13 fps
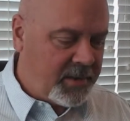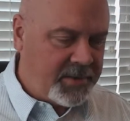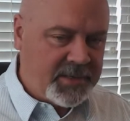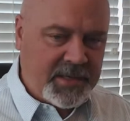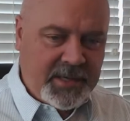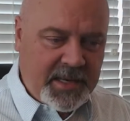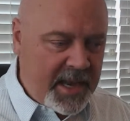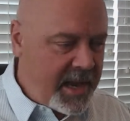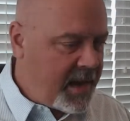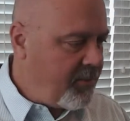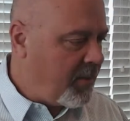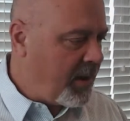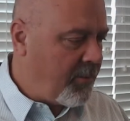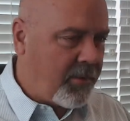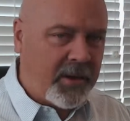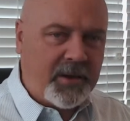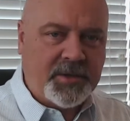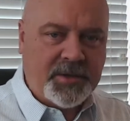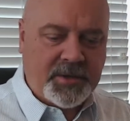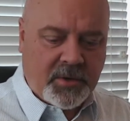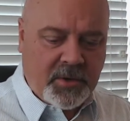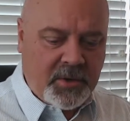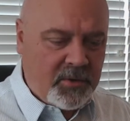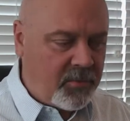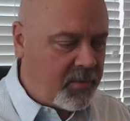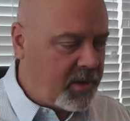Today, what I wanted to show
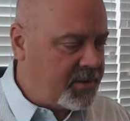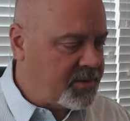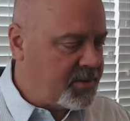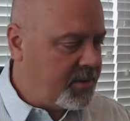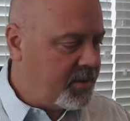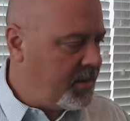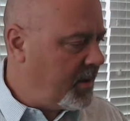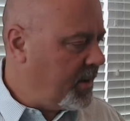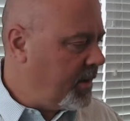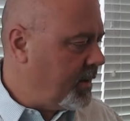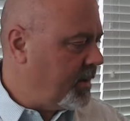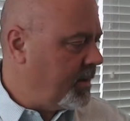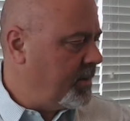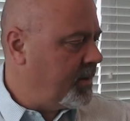you was a